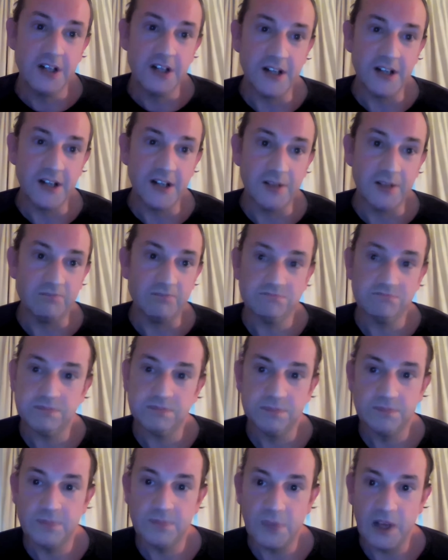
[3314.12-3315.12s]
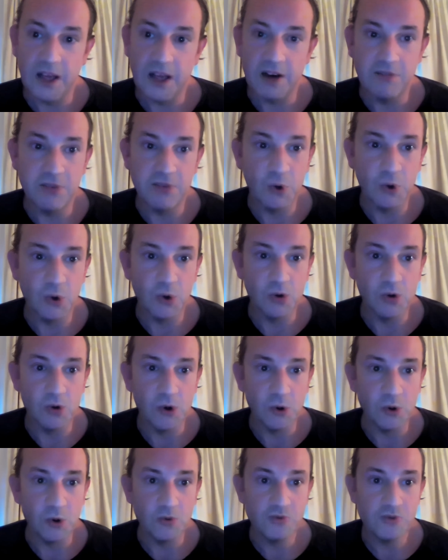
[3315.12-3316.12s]
um, love or,
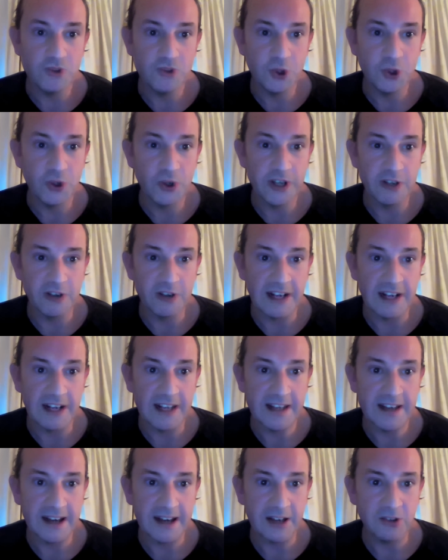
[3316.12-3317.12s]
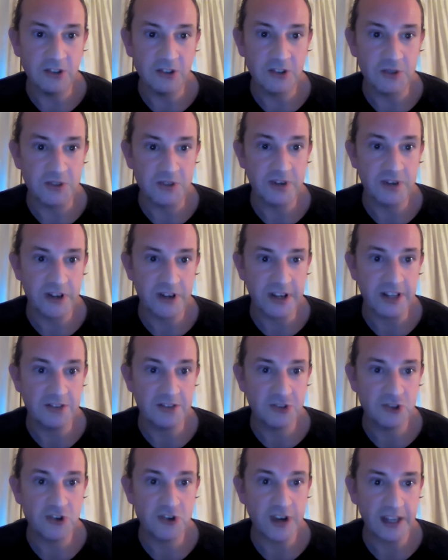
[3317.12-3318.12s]
or joy really out. It's very
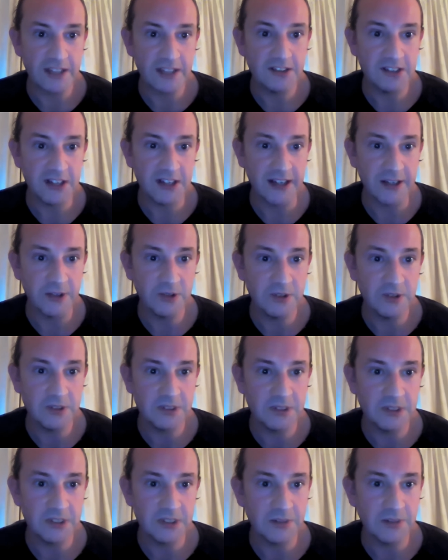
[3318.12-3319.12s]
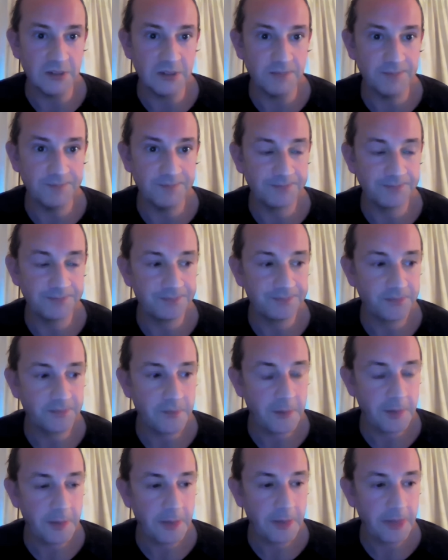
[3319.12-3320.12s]
strained now. Um,
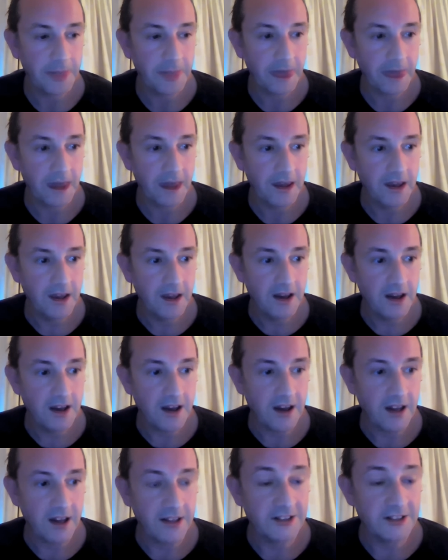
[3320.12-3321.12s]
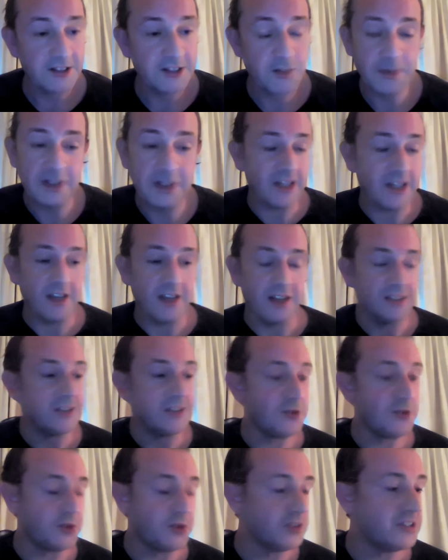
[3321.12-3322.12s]
and then typically, I'll
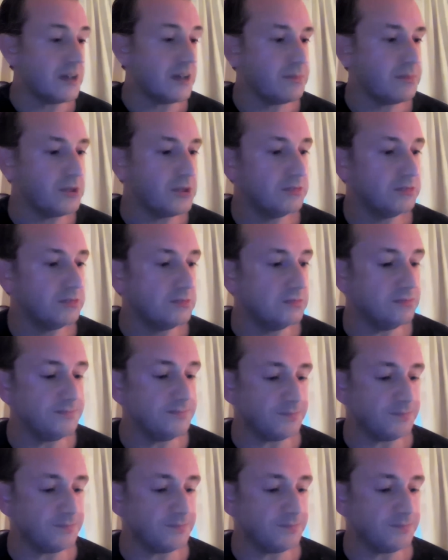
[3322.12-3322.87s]
give you an example.